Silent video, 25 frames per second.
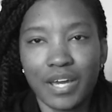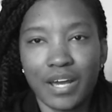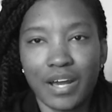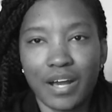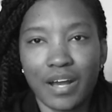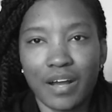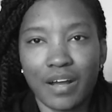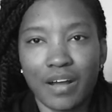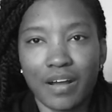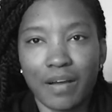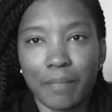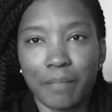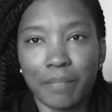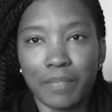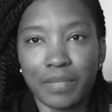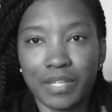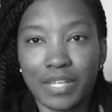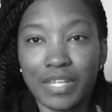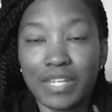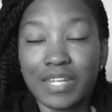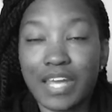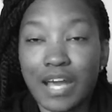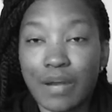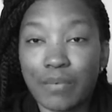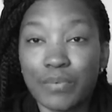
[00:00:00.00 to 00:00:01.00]

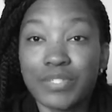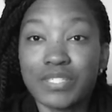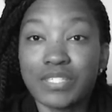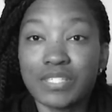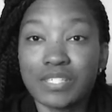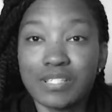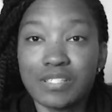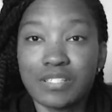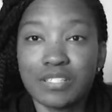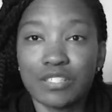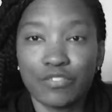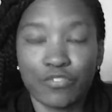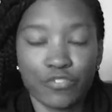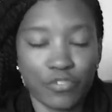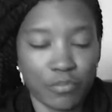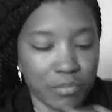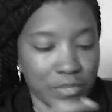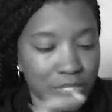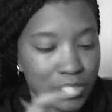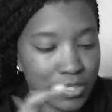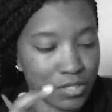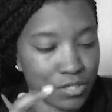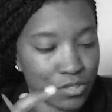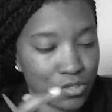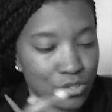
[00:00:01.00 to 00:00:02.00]
And that was easy for
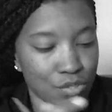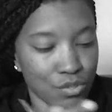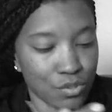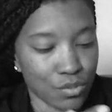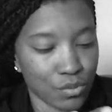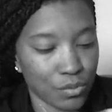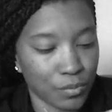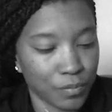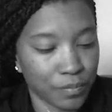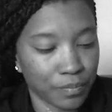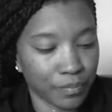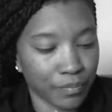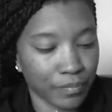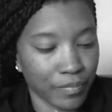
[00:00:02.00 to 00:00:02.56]
me to do.